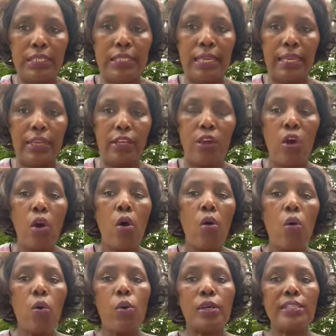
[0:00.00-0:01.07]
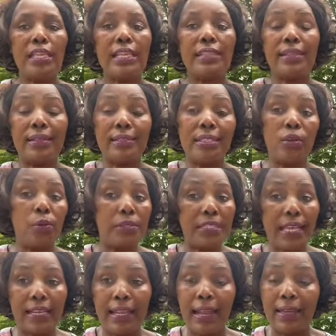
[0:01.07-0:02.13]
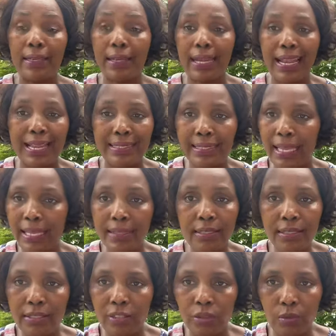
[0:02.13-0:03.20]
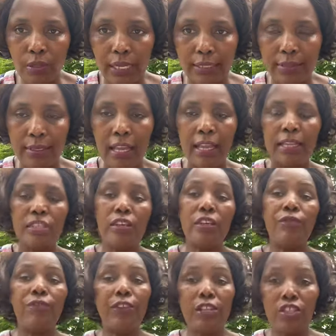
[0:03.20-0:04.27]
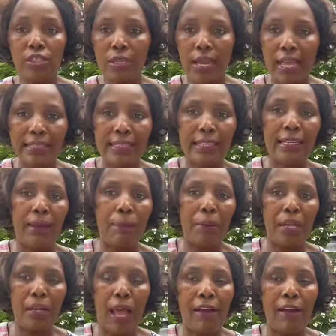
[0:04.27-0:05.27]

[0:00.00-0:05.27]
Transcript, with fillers: lady who was saying that she was an, a class 8 student. She finished class 8 at her